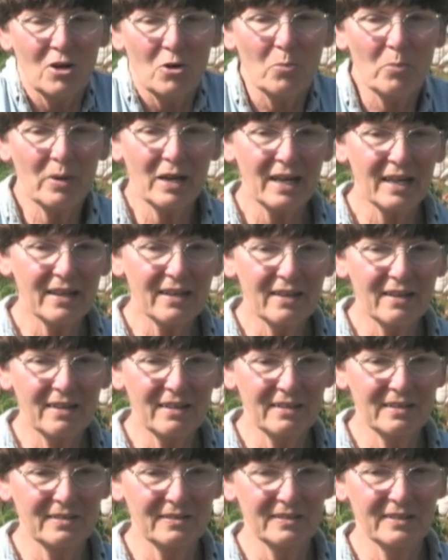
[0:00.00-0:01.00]
But
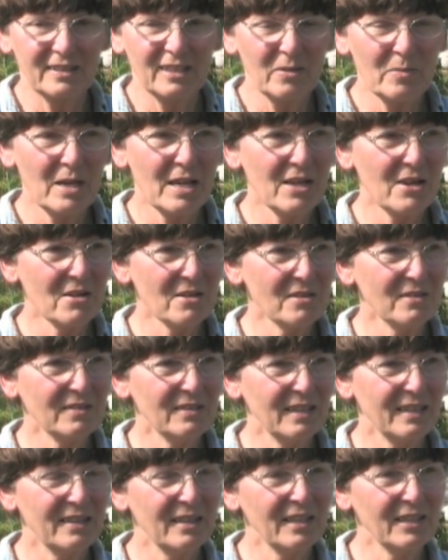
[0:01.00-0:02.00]
somehow,
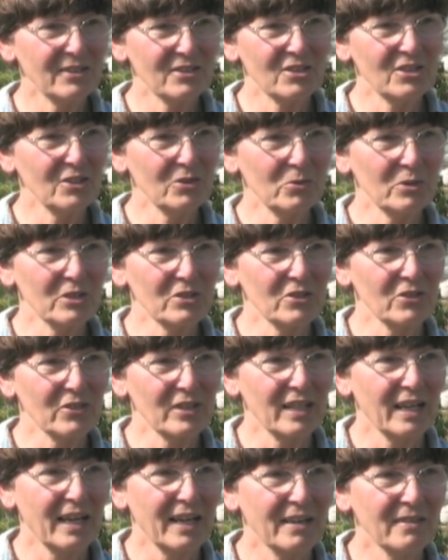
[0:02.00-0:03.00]
I think it still works
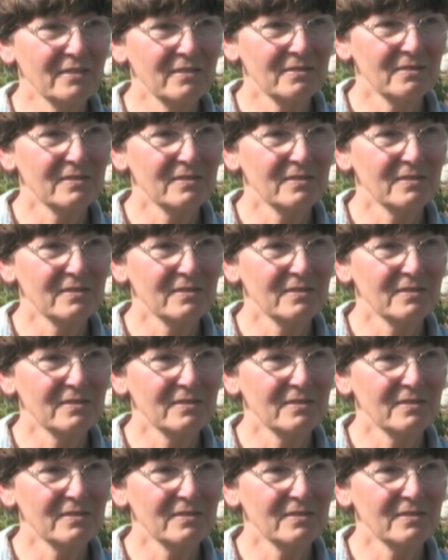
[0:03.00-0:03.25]
okay.